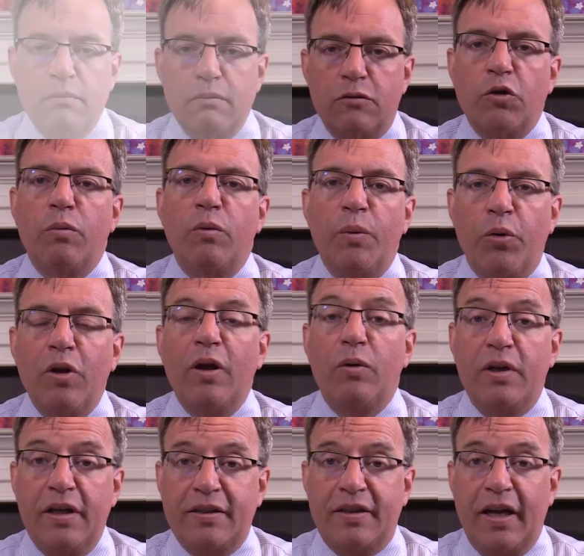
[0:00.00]
So when we pull out
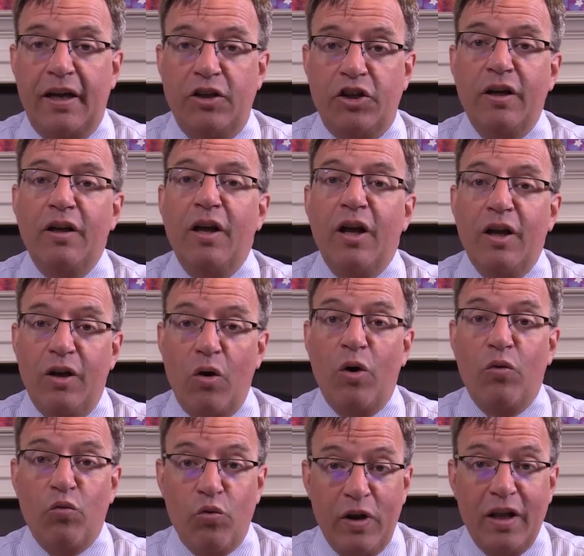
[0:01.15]
East Asia, it
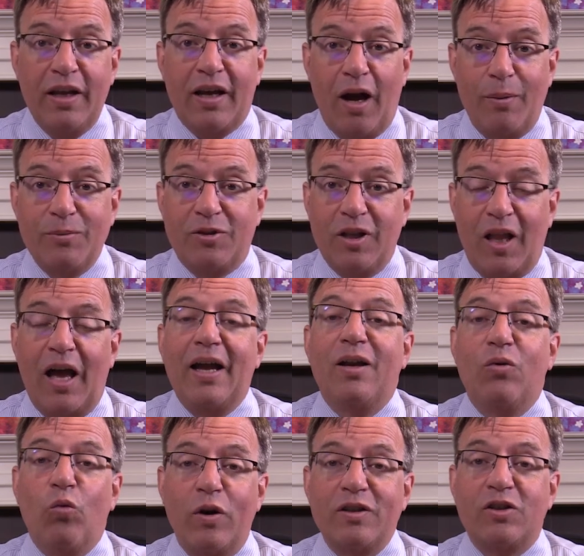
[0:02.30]
really comes to
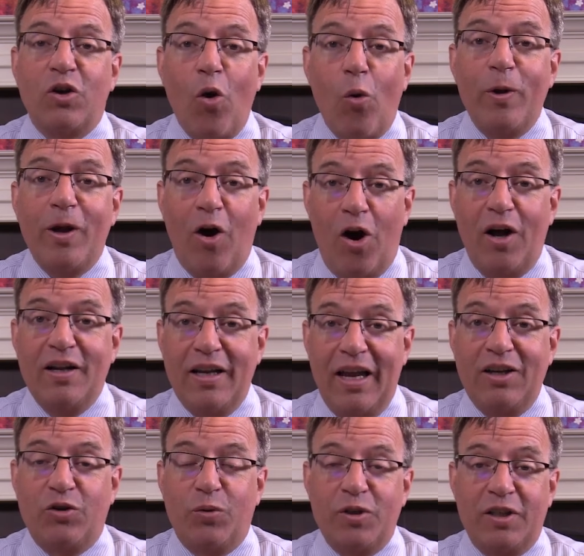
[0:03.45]
light what's going on in
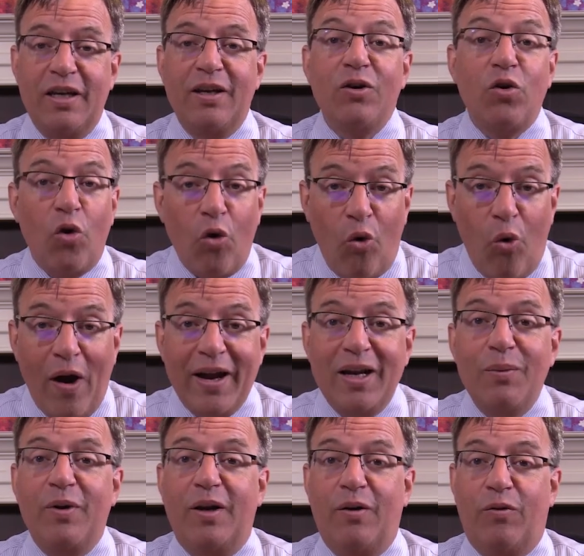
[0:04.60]
Asia. We're seeing quite a
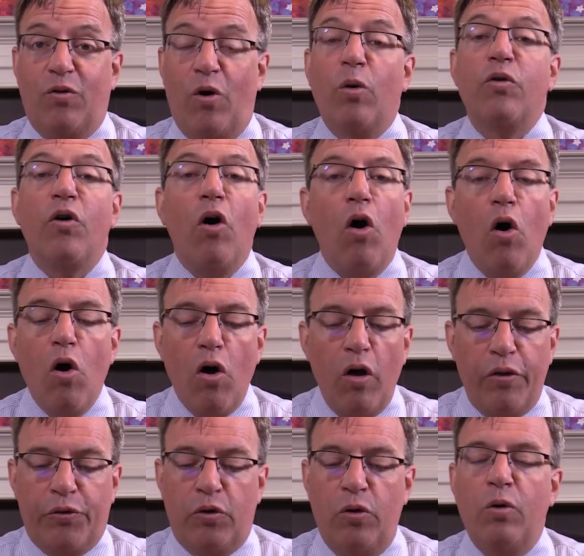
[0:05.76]
bit of growth all
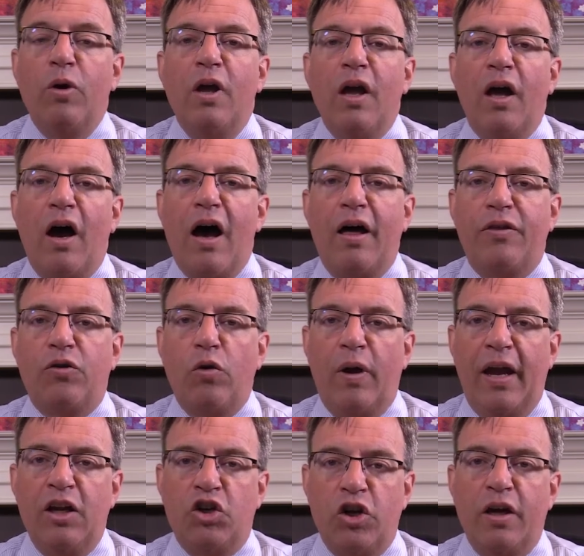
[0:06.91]
through
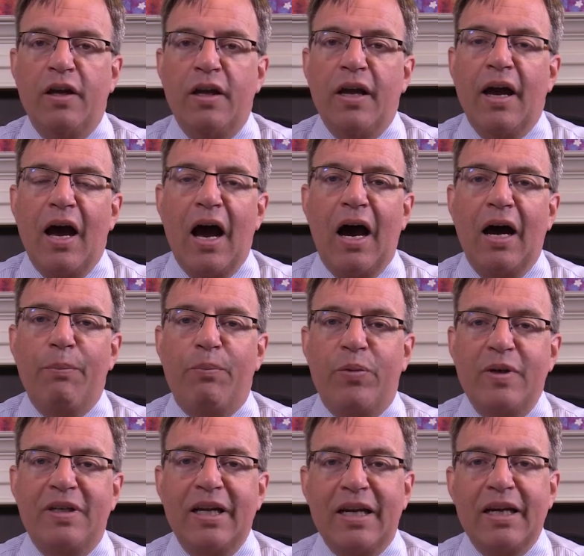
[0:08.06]
Asia,
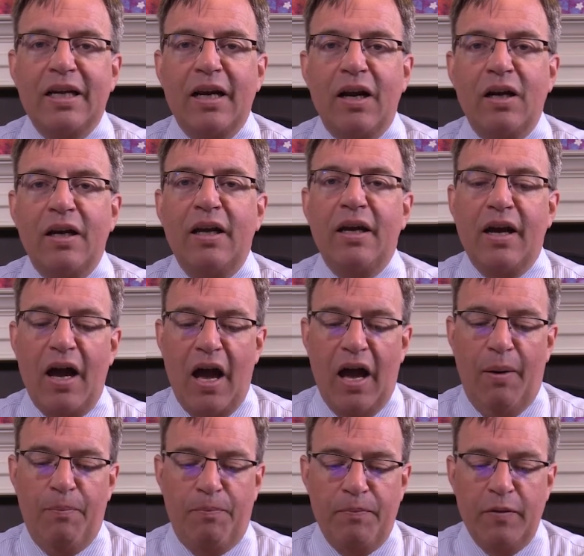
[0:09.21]
particularly
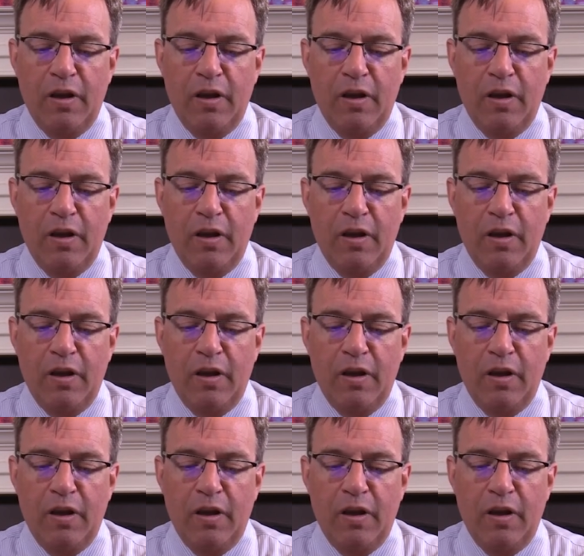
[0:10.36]
now